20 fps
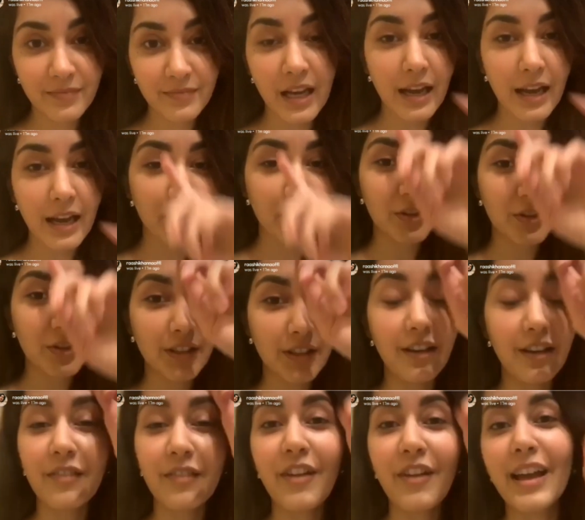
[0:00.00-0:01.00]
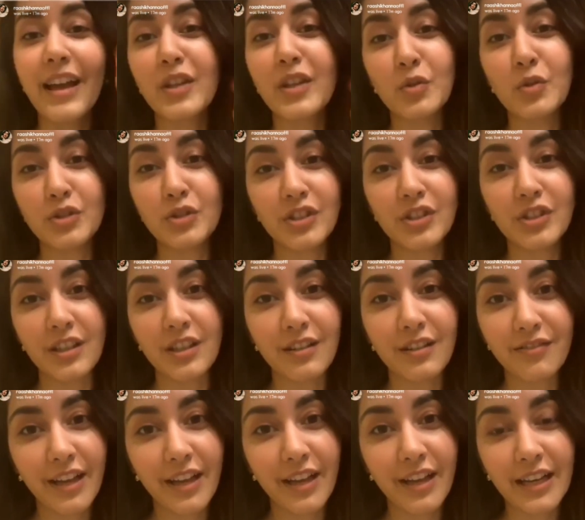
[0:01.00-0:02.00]
I am a thriller fan, huge
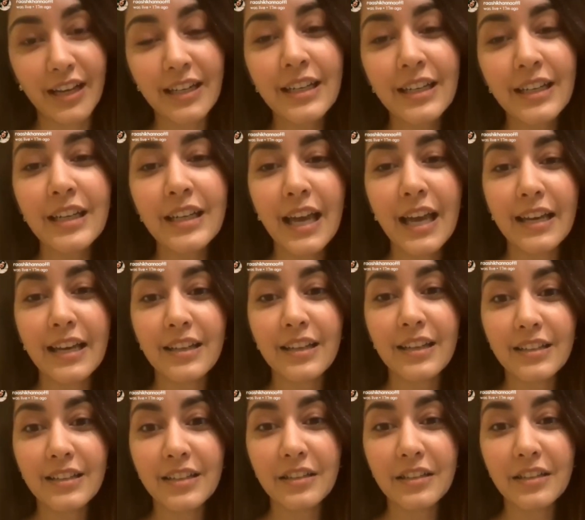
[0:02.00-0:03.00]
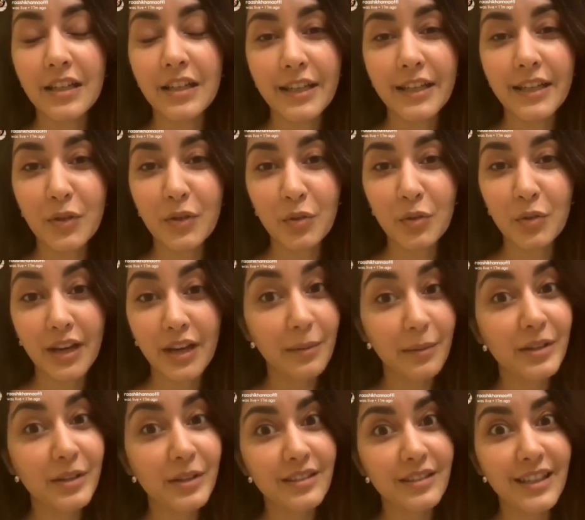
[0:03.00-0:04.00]
thriller fan. And anything related to
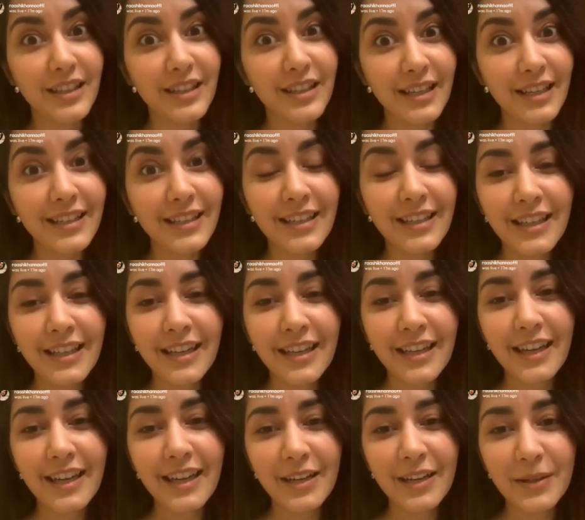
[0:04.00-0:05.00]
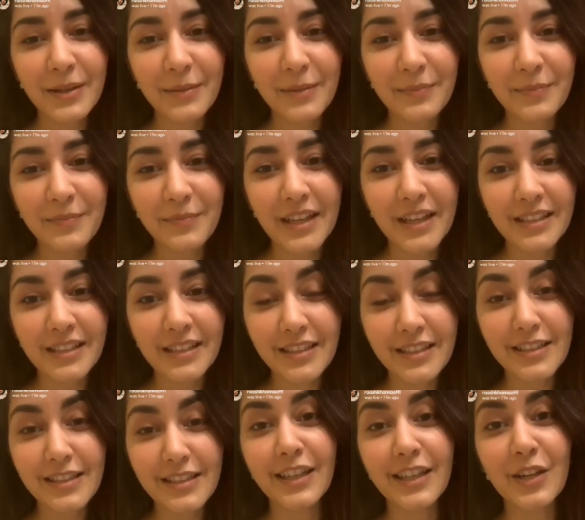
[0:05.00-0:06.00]
crime, I really like. I think
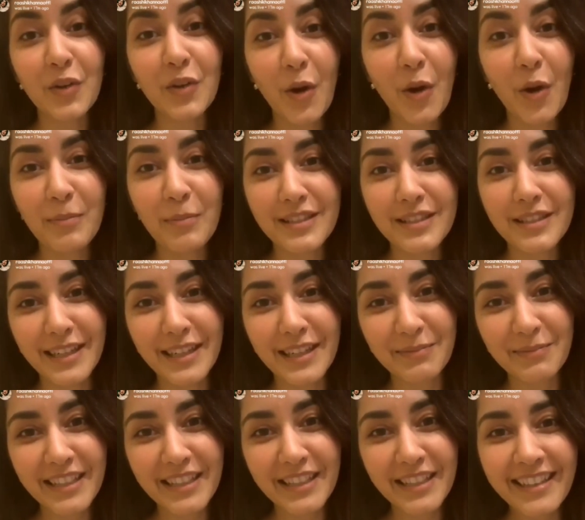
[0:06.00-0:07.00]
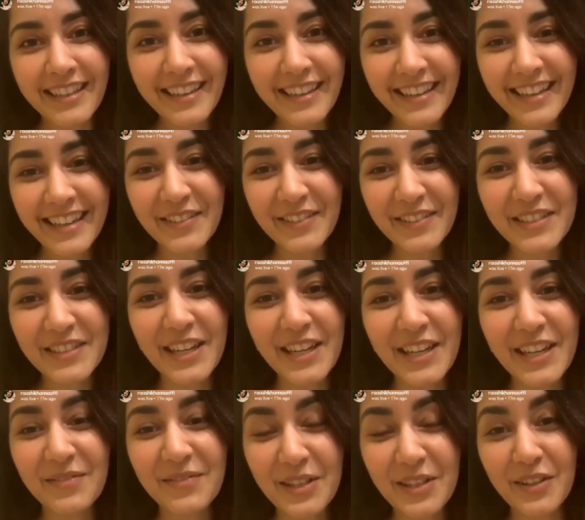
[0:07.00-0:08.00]
there's a hidden cop inside me, which
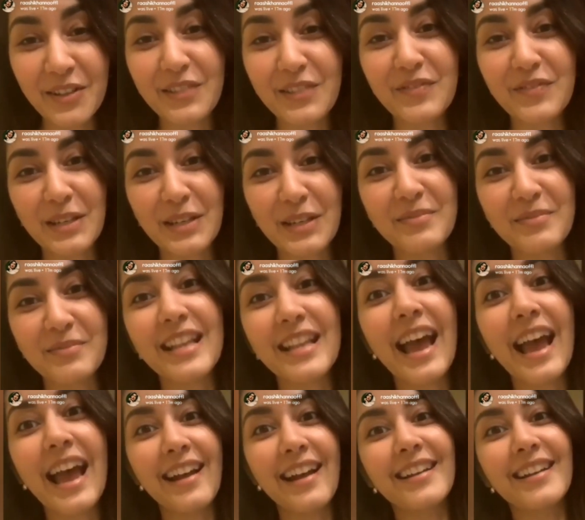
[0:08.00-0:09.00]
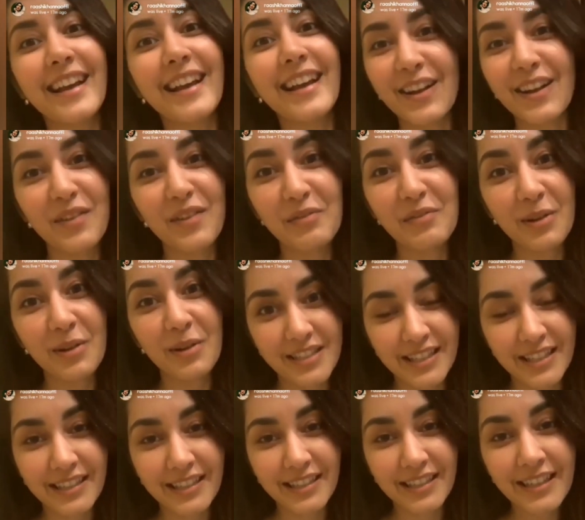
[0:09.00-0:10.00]
comes out in films. And I love
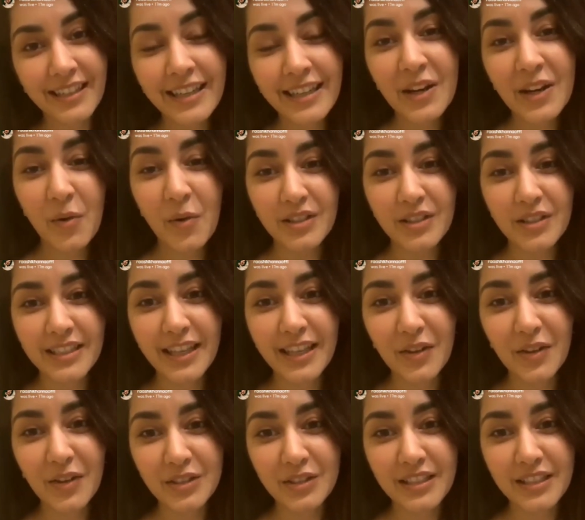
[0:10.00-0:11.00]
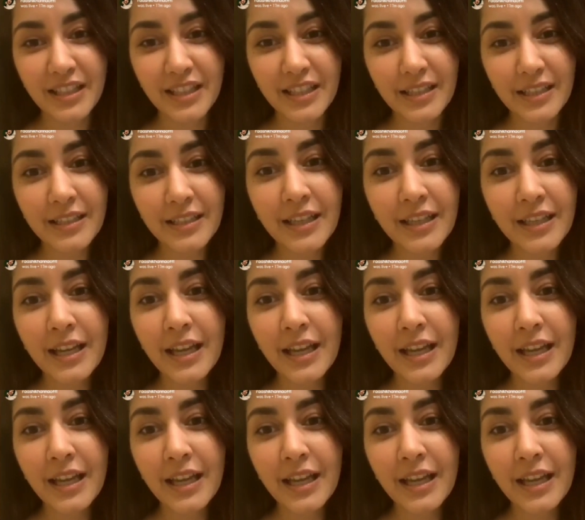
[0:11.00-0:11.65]
watching that on screen.